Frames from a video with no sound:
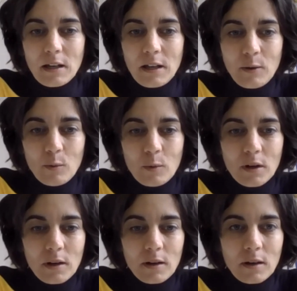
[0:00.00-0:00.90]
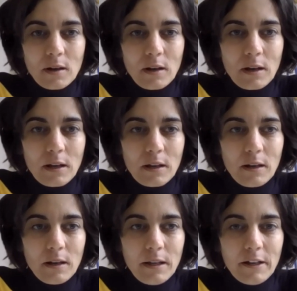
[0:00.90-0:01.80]
Anyone
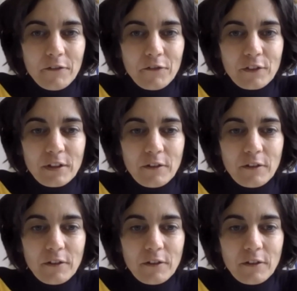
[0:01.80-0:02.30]
left?